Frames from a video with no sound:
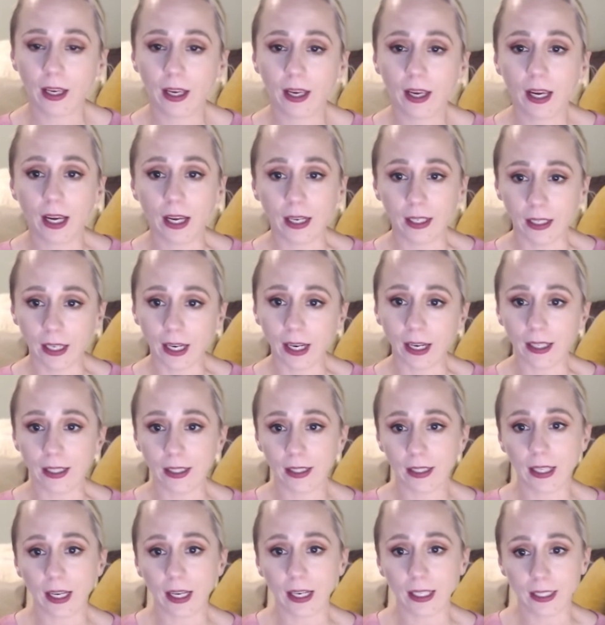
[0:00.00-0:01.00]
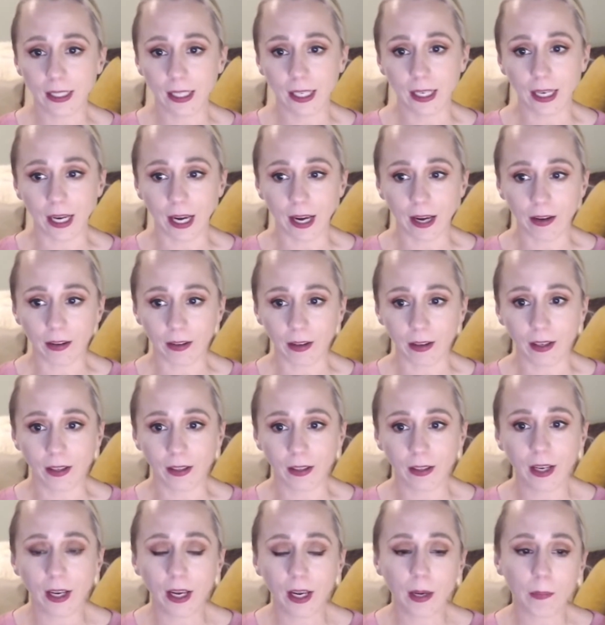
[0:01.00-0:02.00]
And yes, I take Adderall,
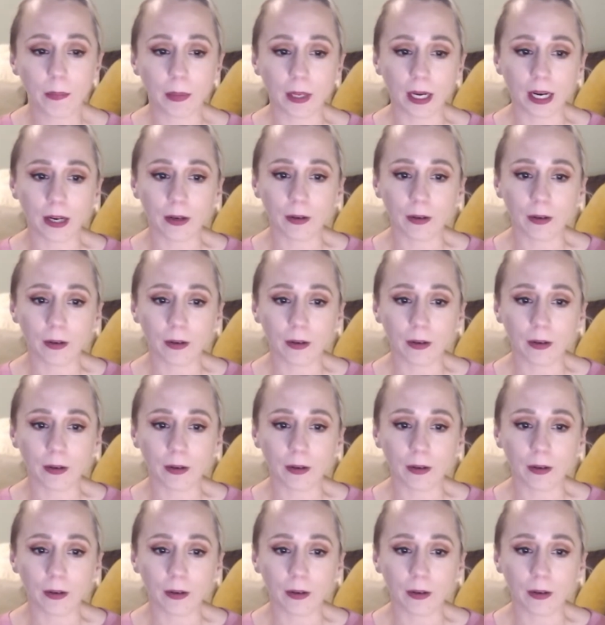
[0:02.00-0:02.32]
but I